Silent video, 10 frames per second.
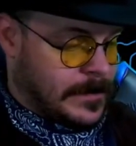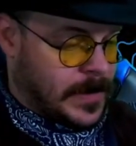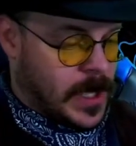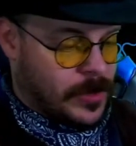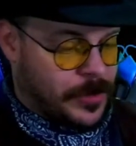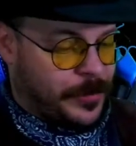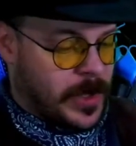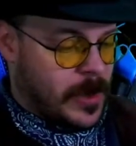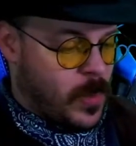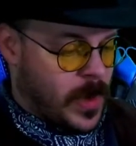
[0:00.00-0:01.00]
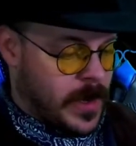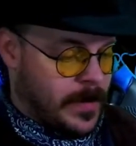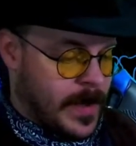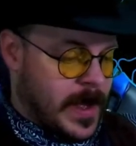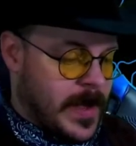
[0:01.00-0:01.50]
Color 301.
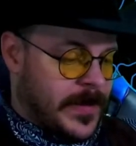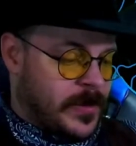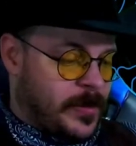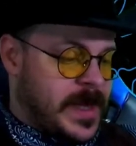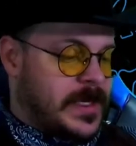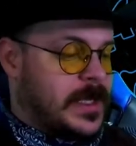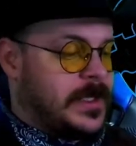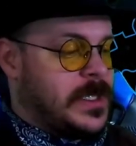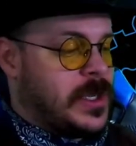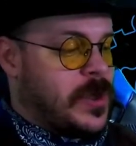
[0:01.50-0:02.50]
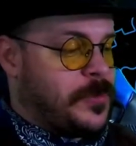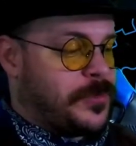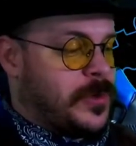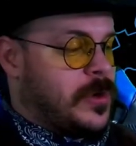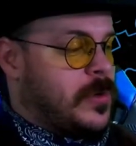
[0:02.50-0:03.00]
So basically you go
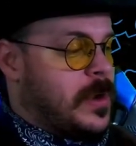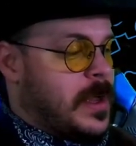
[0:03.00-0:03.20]
through